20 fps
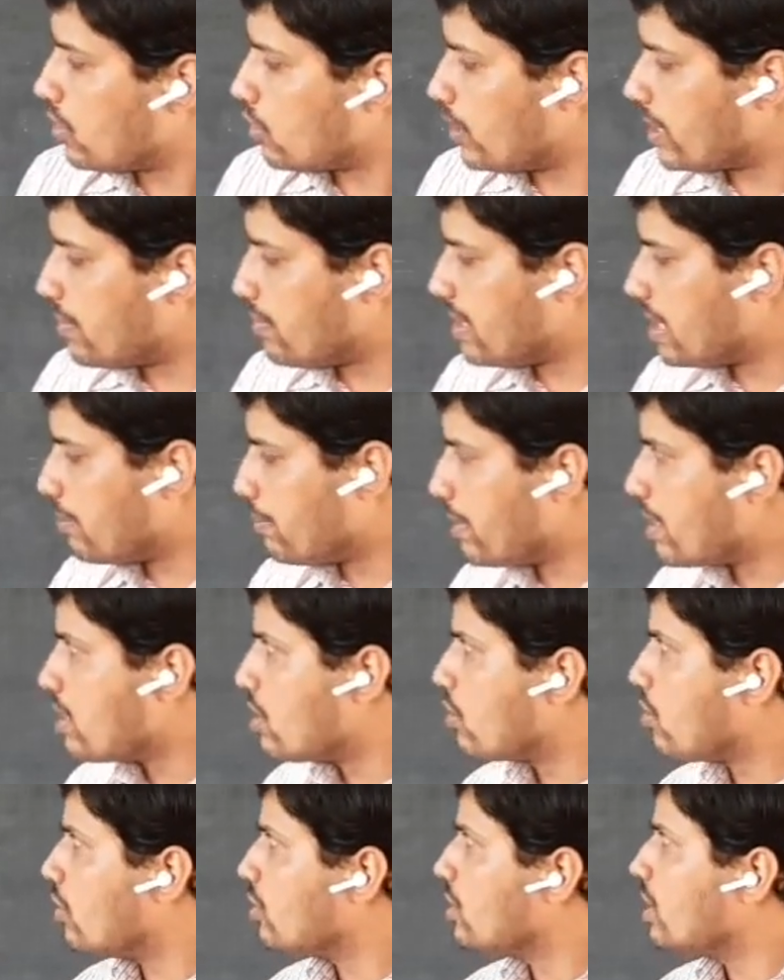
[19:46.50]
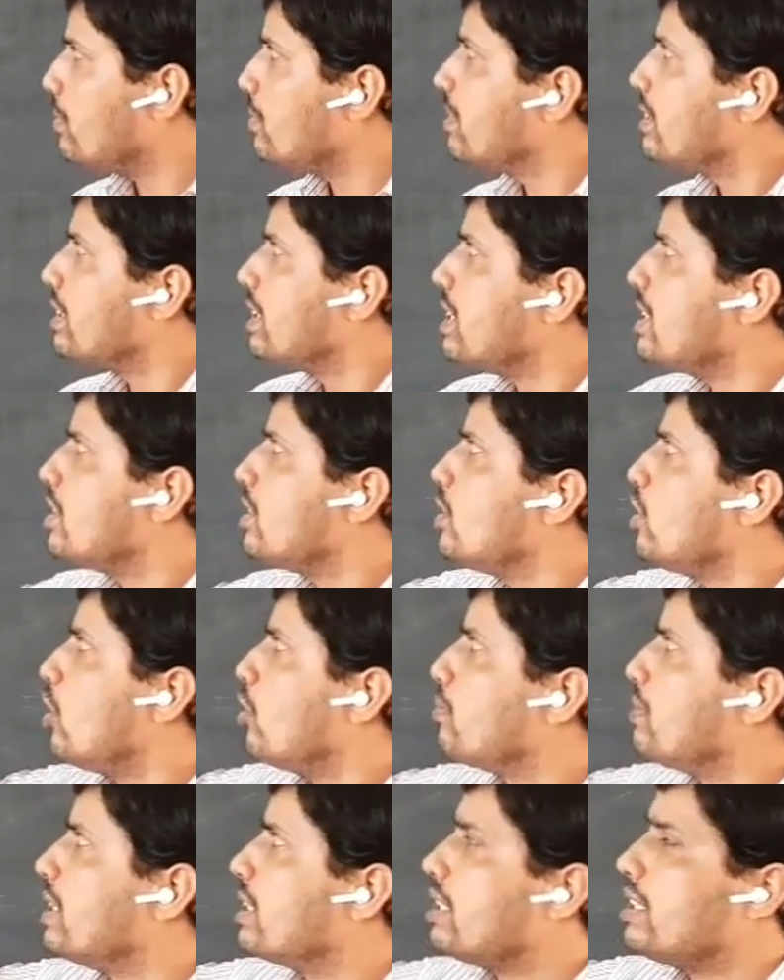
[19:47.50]
So let me repeat the concept. Since the
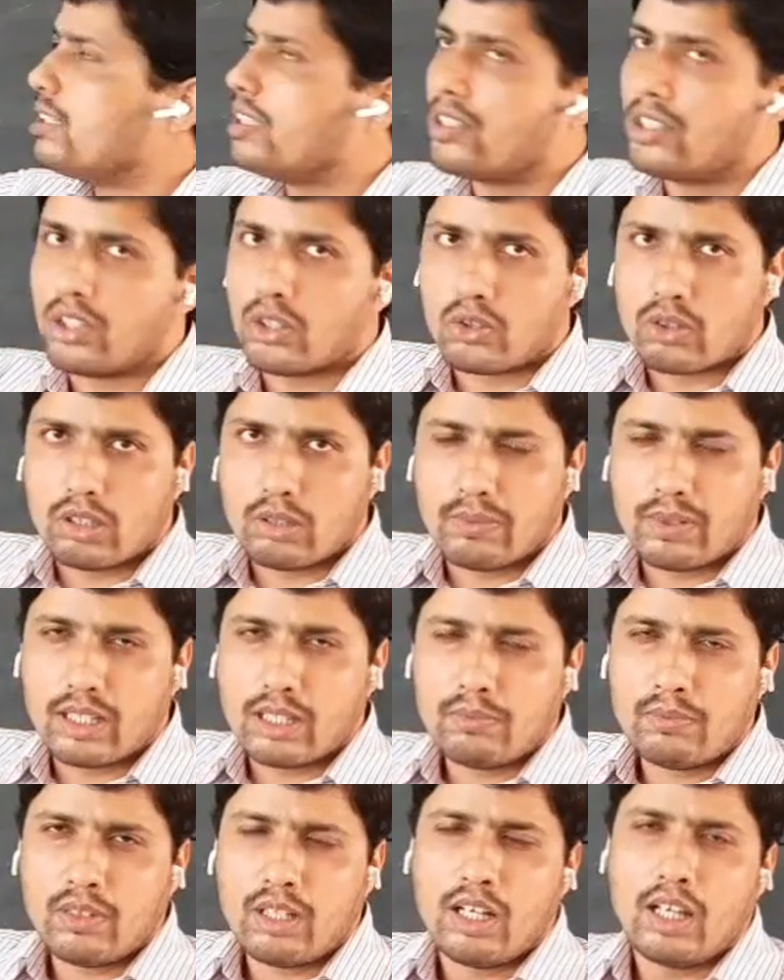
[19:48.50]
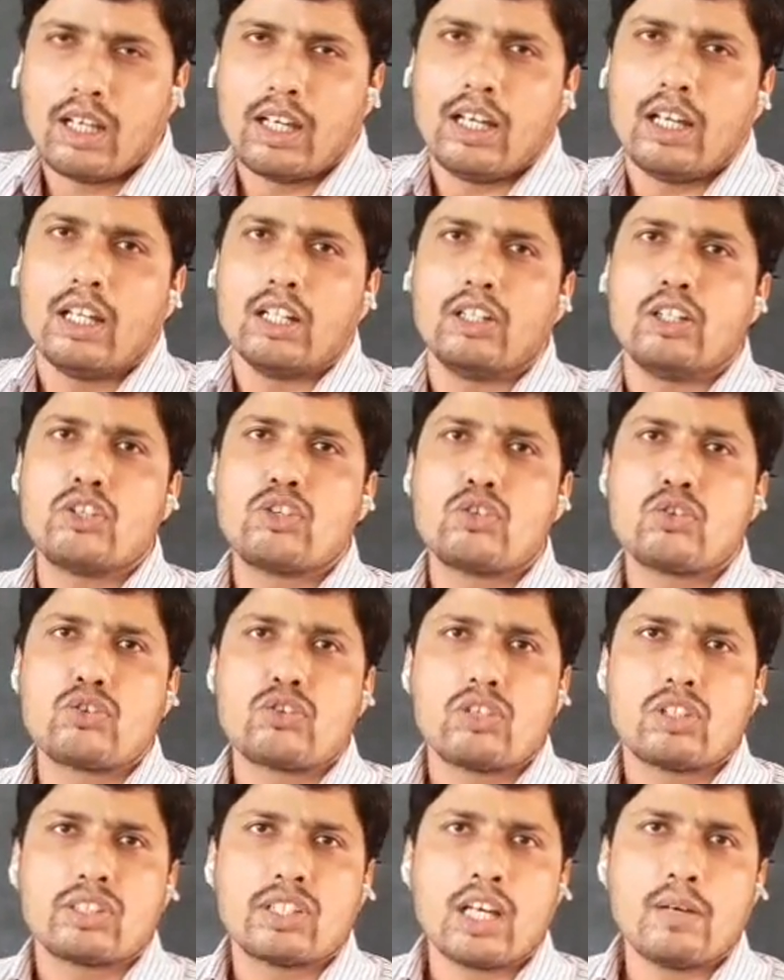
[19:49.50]
object is at equilibrium, the
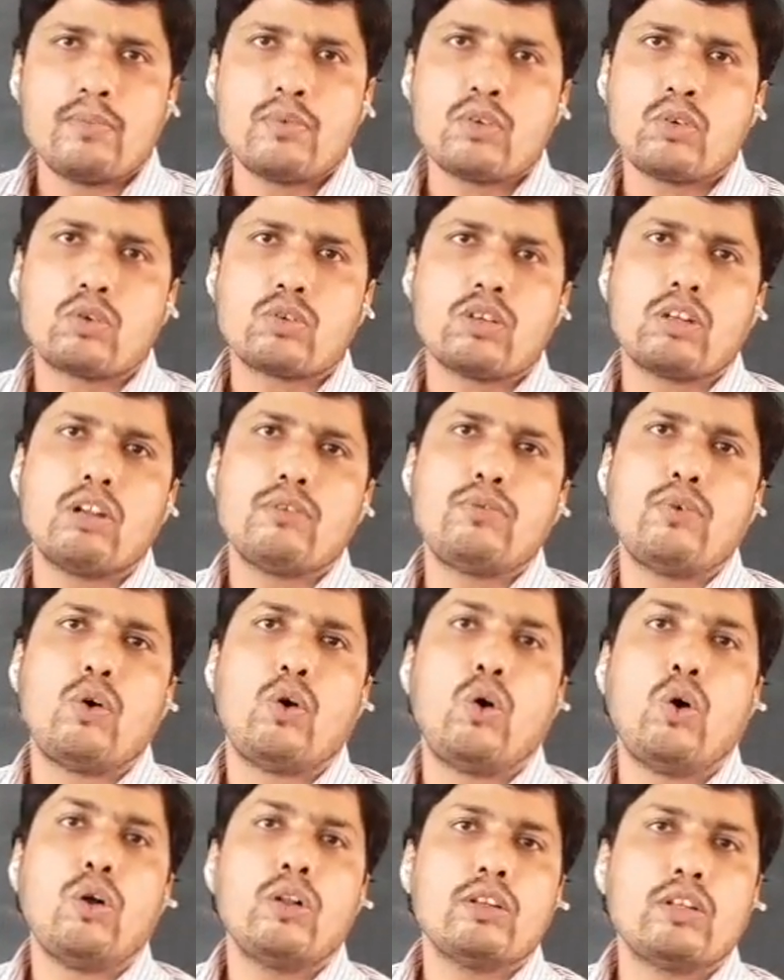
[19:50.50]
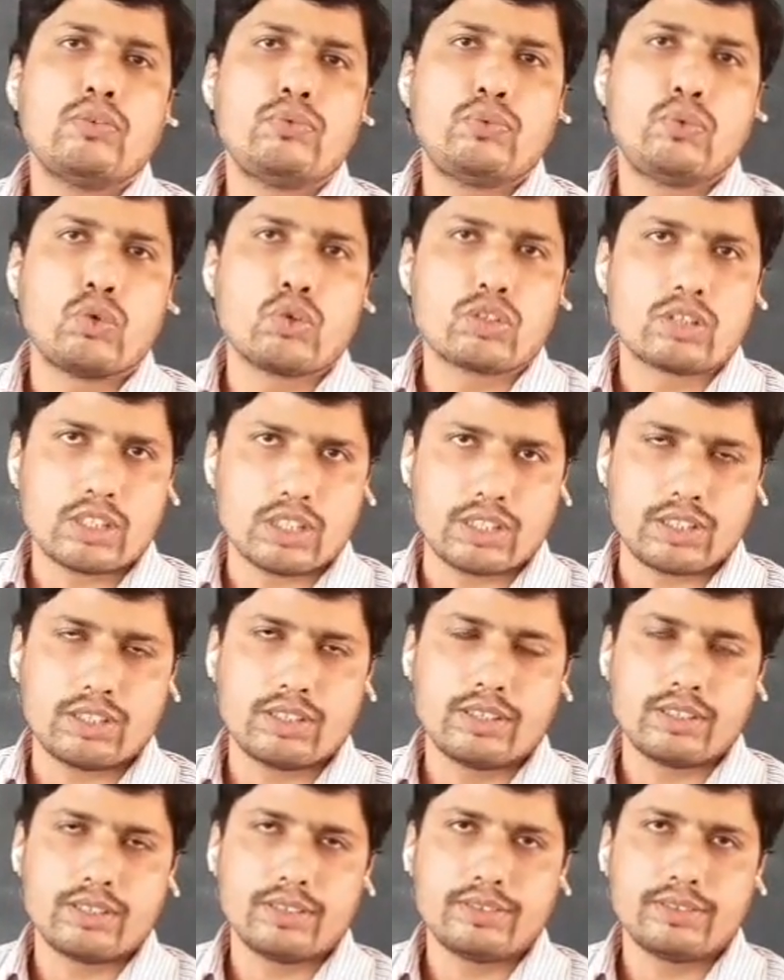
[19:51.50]
sum total of all the
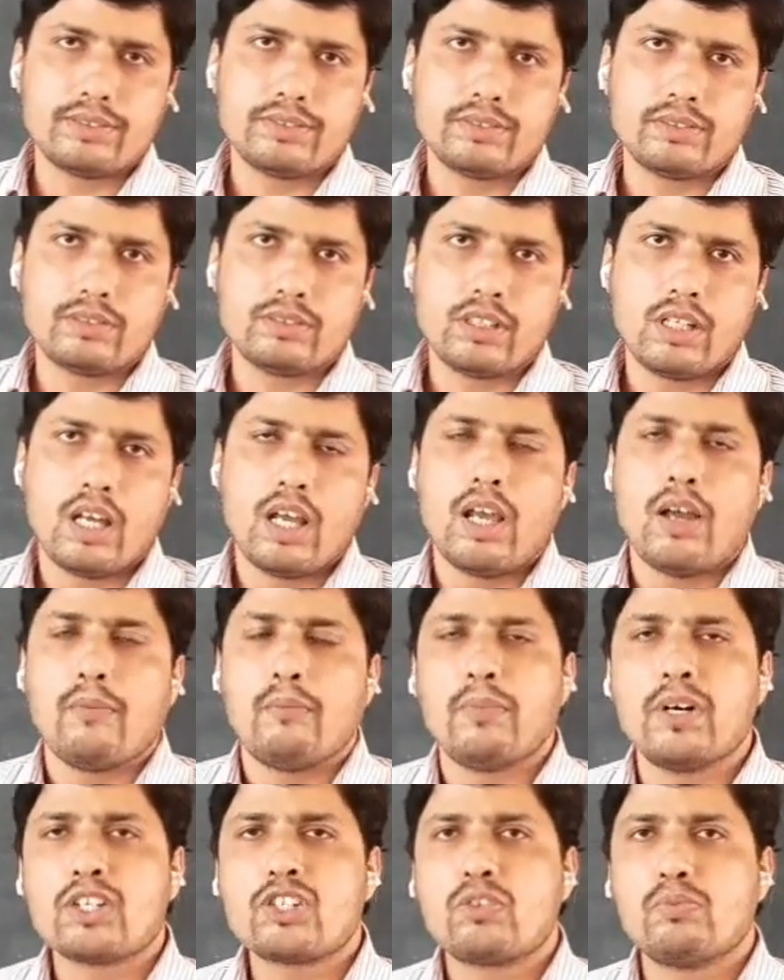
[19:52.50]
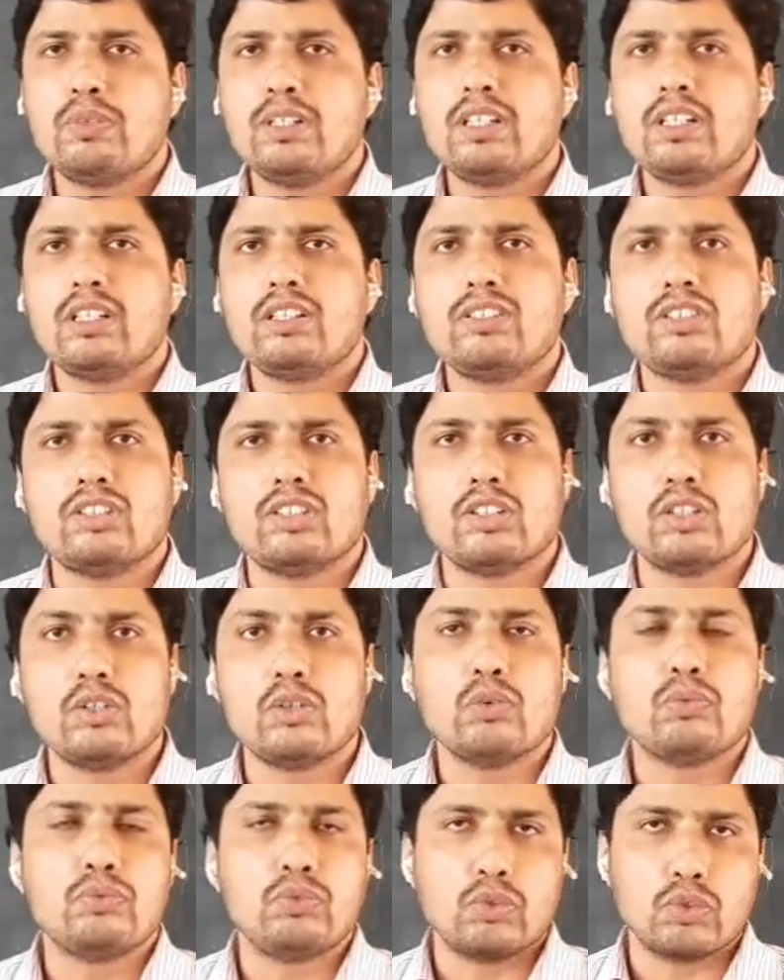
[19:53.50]
forces must be a
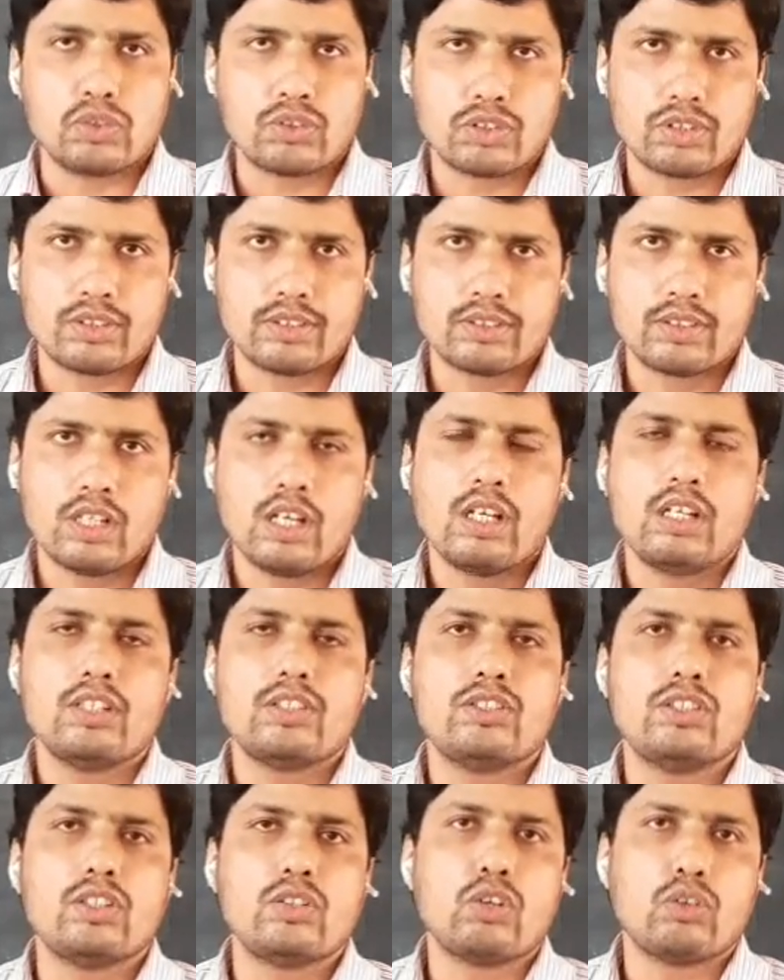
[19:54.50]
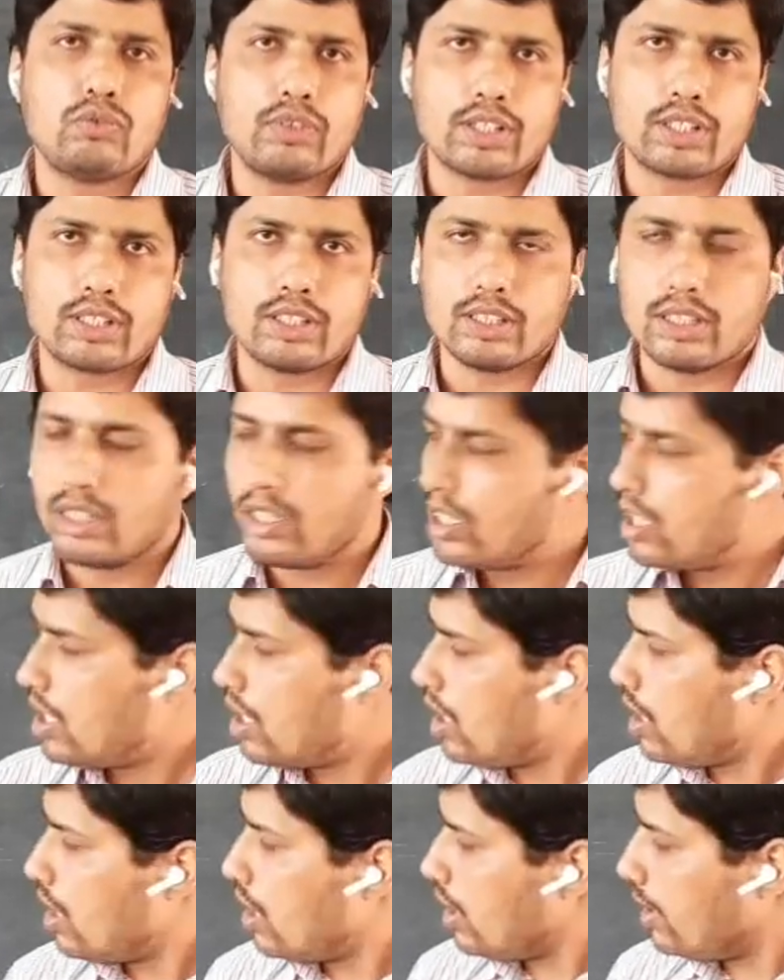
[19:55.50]
zero force, zero vector.
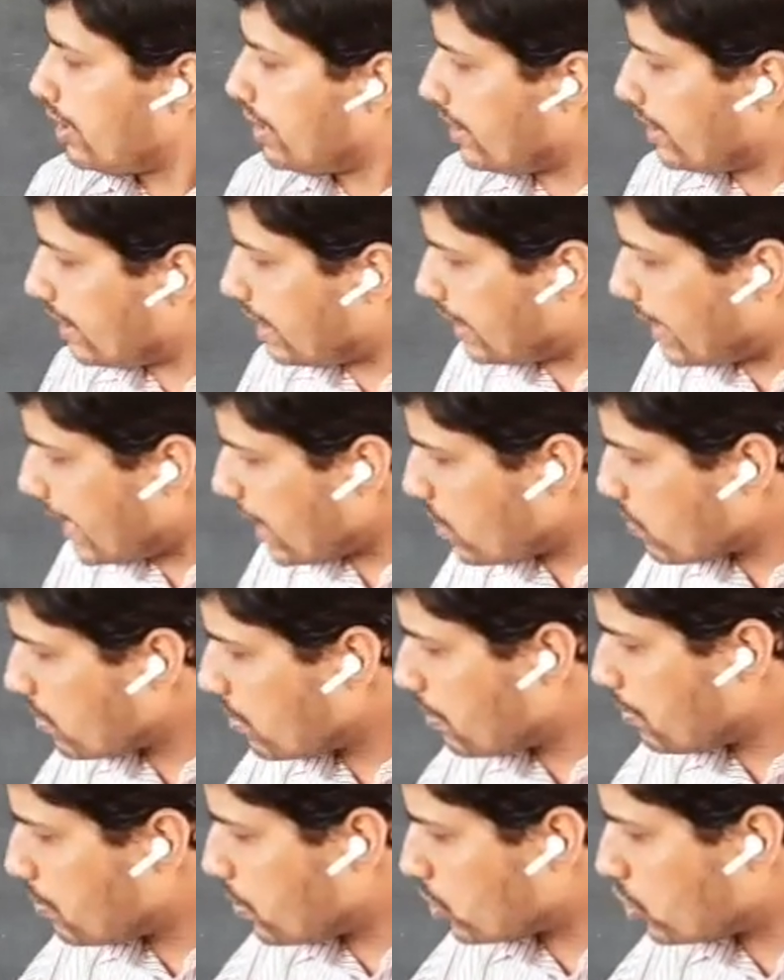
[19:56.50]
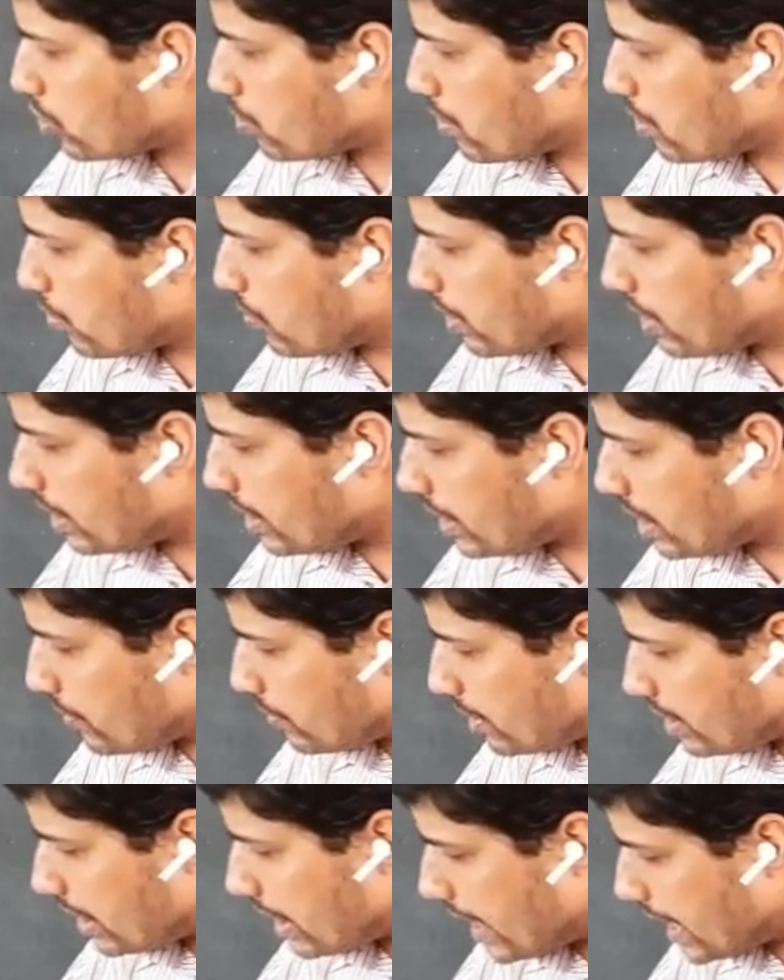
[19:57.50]
That will be possible only
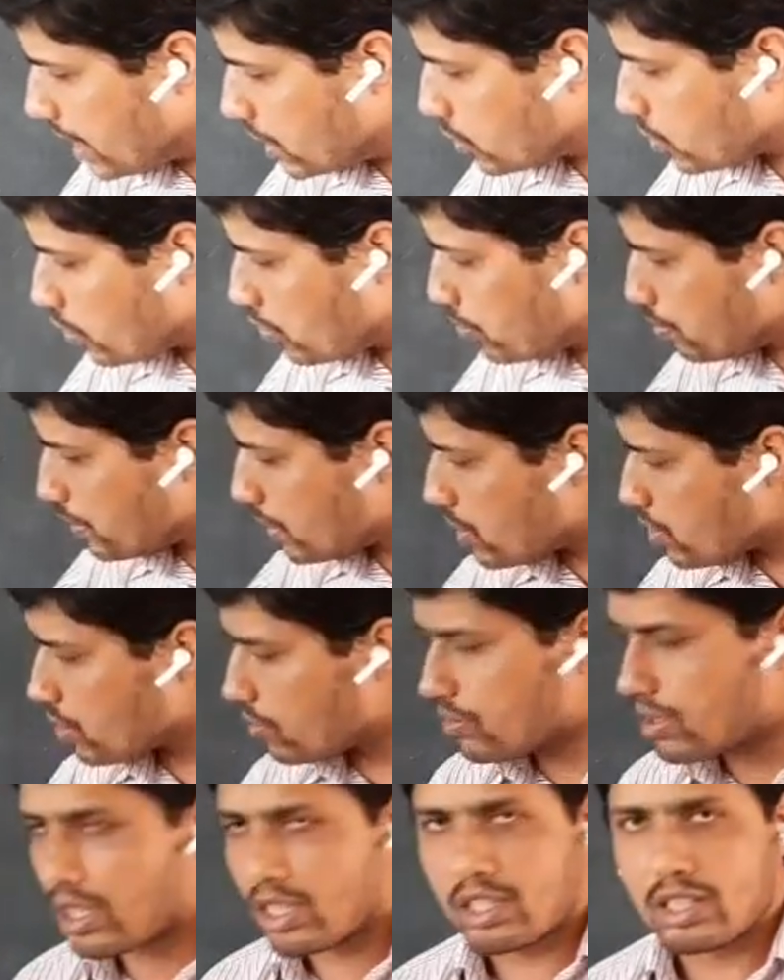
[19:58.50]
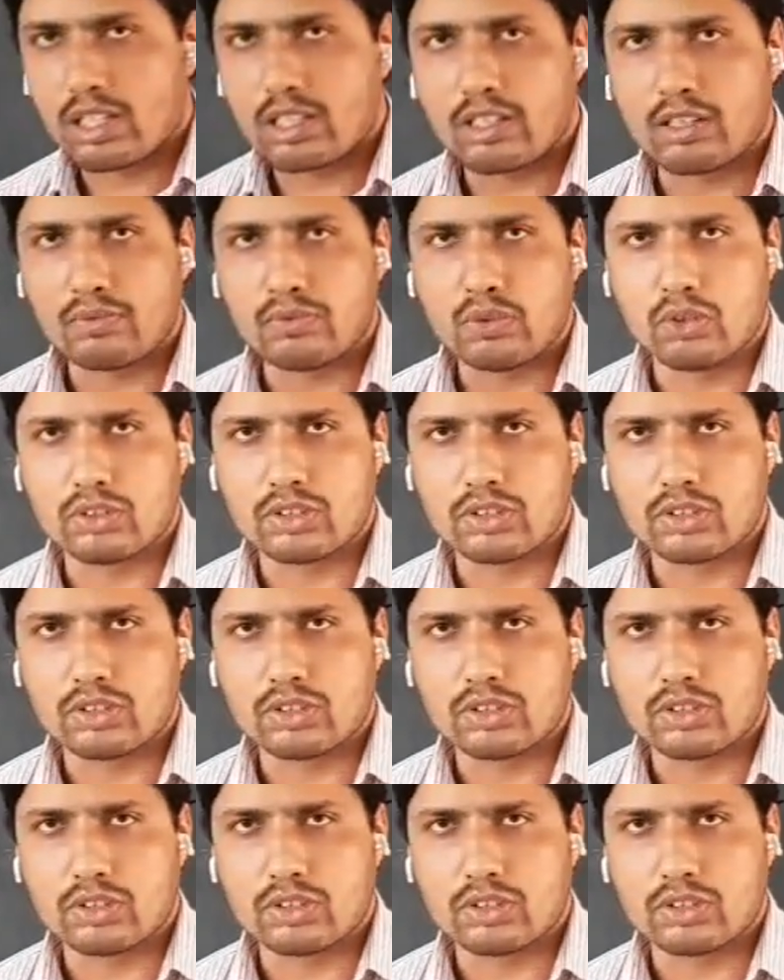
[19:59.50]
if the x component of the resultant